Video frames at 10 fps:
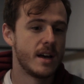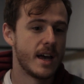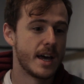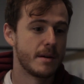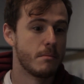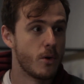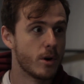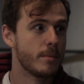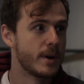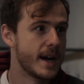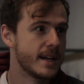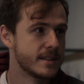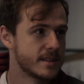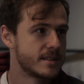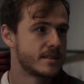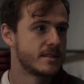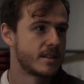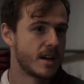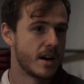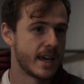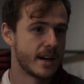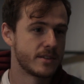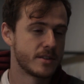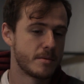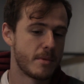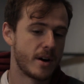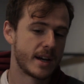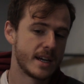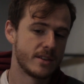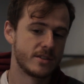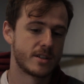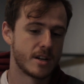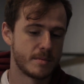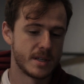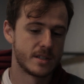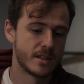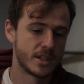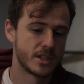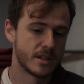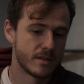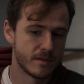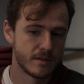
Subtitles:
and more brands get into the market, there's going to be such a